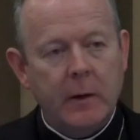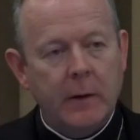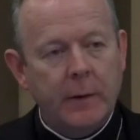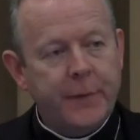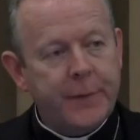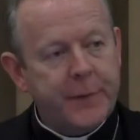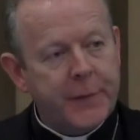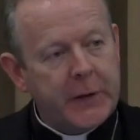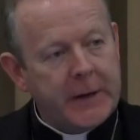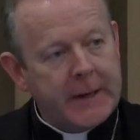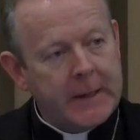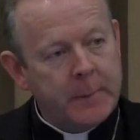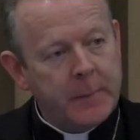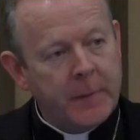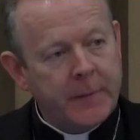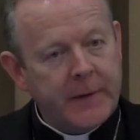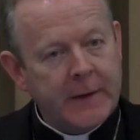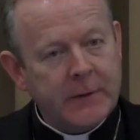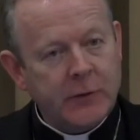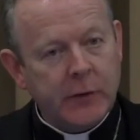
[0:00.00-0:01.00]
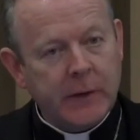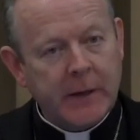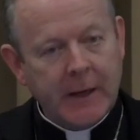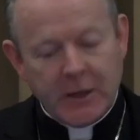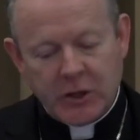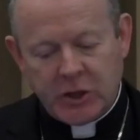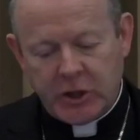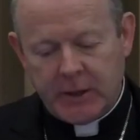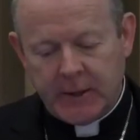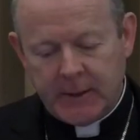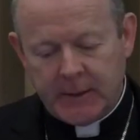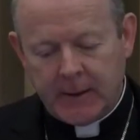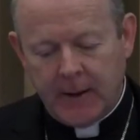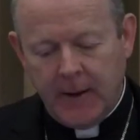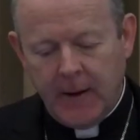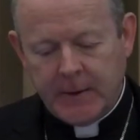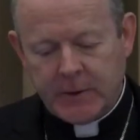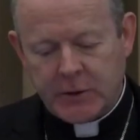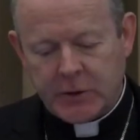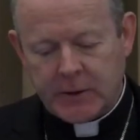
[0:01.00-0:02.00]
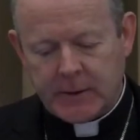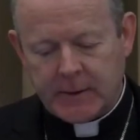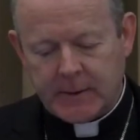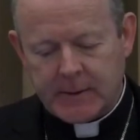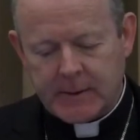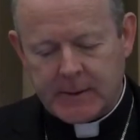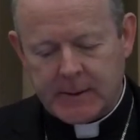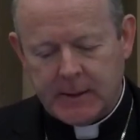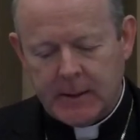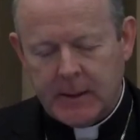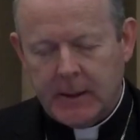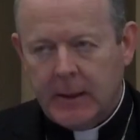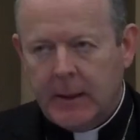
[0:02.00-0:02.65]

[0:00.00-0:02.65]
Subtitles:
freedom of education and conscience?